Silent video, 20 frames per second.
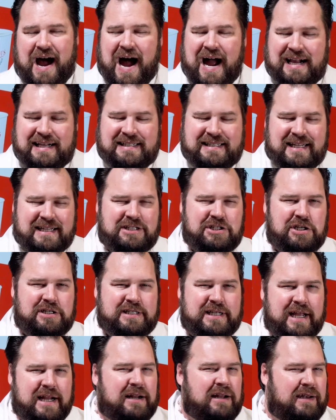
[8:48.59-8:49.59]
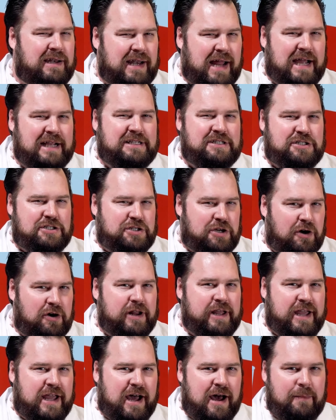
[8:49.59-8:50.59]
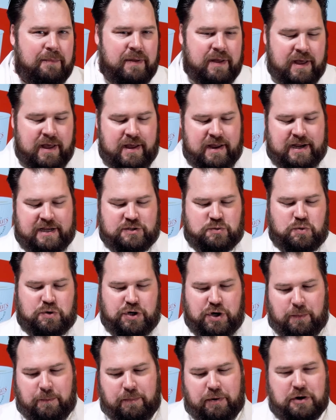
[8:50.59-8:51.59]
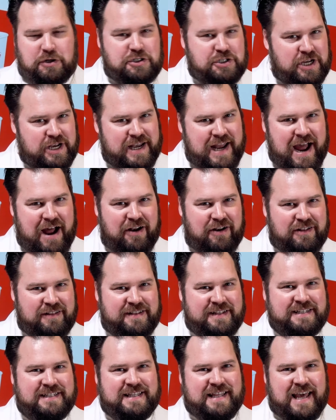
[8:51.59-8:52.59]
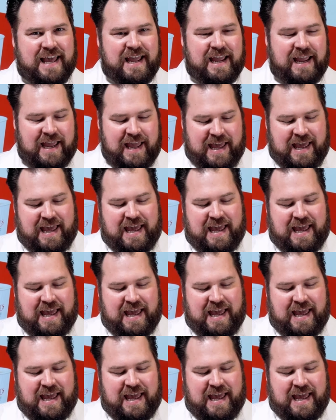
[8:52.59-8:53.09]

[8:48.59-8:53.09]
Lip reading: I suggest get a nice sturdy cup, because when you're pushing down on this thing,